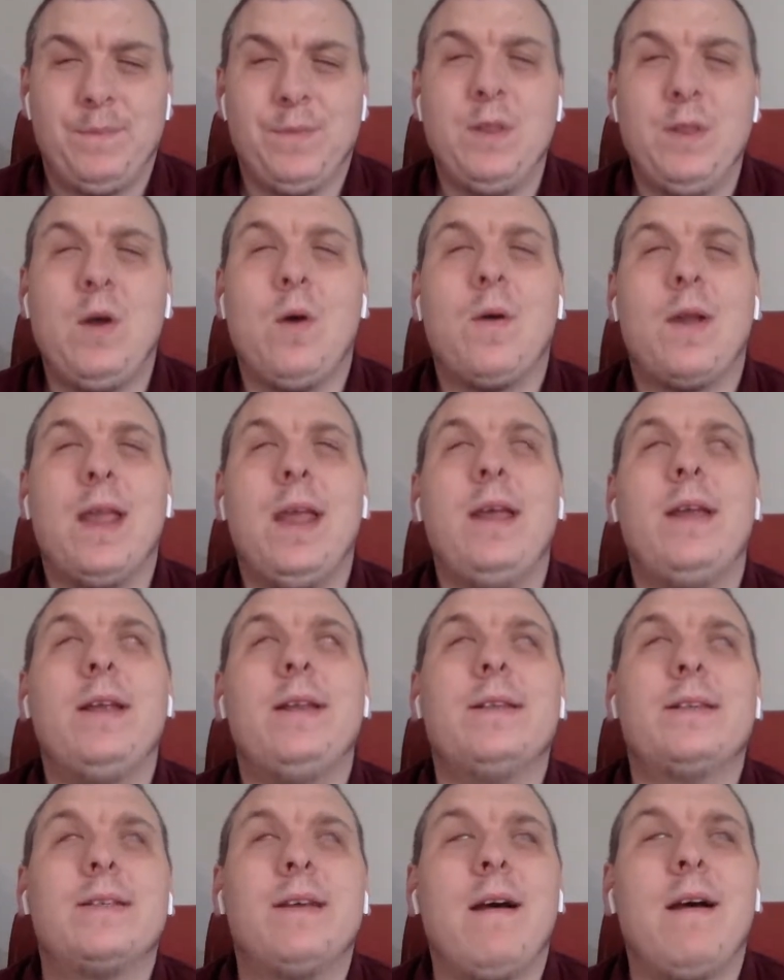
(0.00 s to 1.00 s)
Not
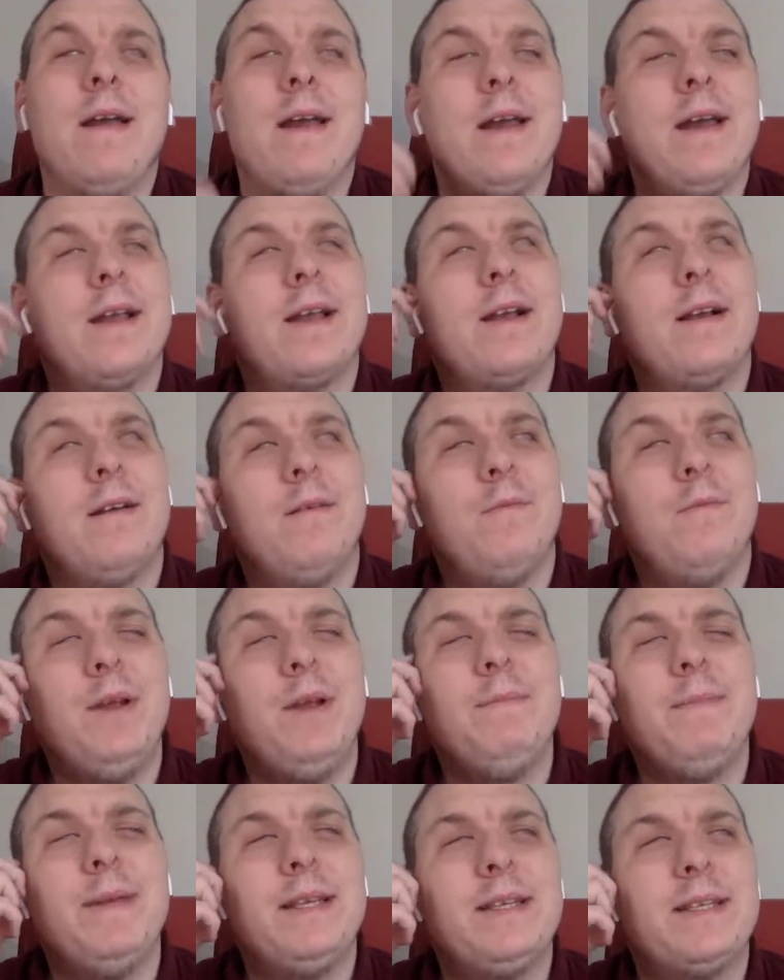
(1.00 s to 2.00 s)
getting Ziyech,
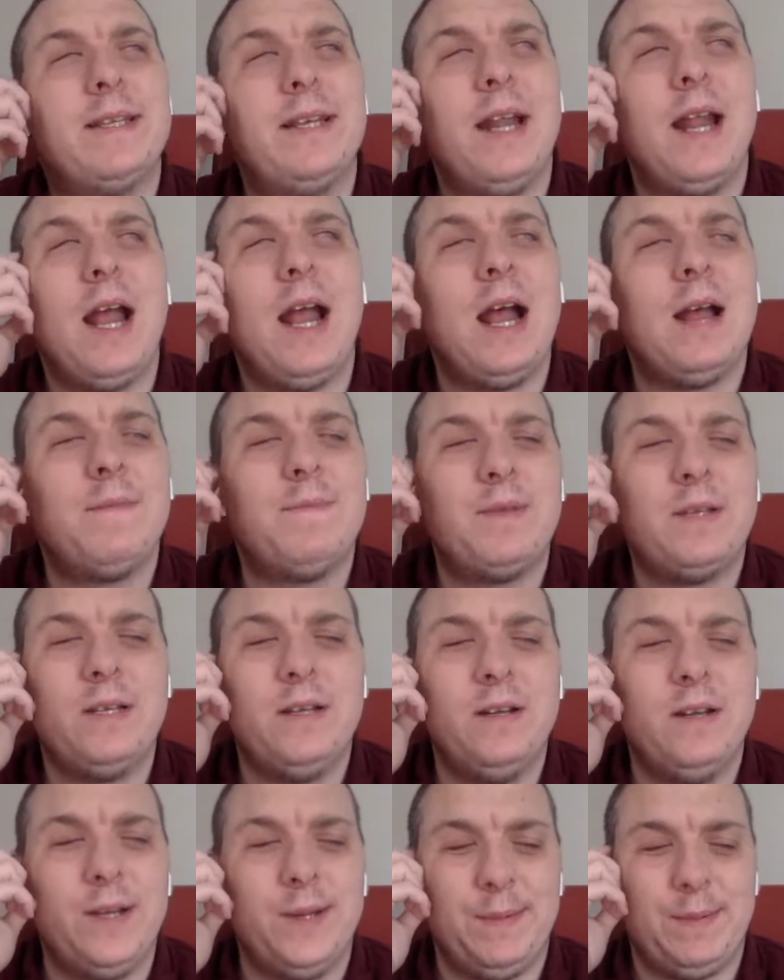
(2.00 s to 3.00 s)
we missed an
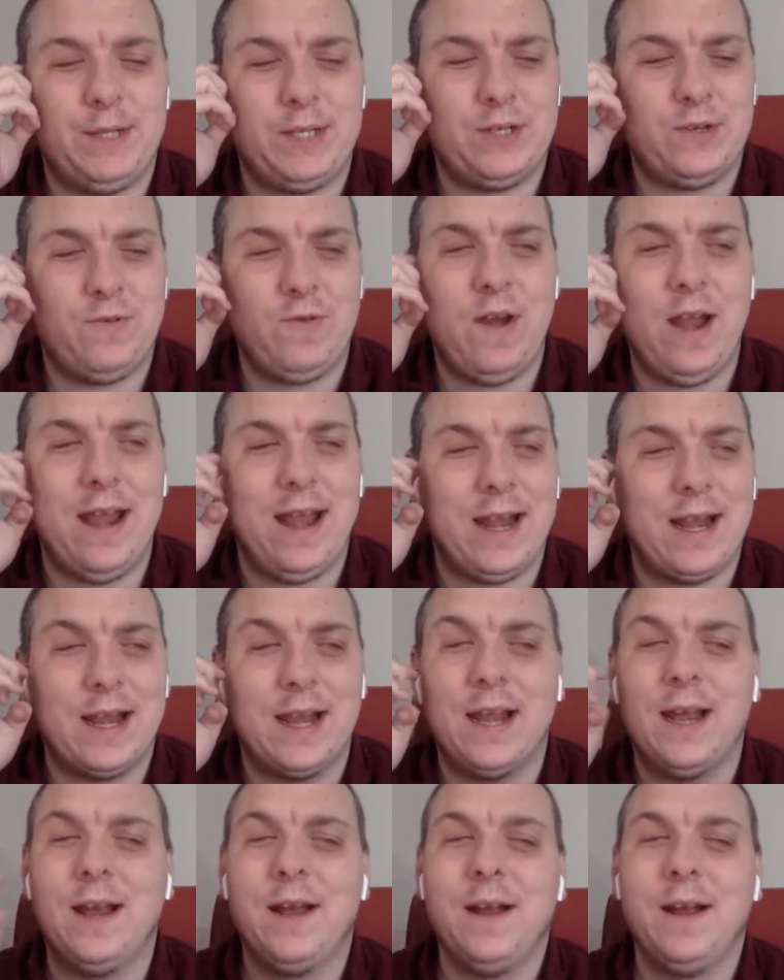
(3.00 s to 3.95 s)
absolute trick,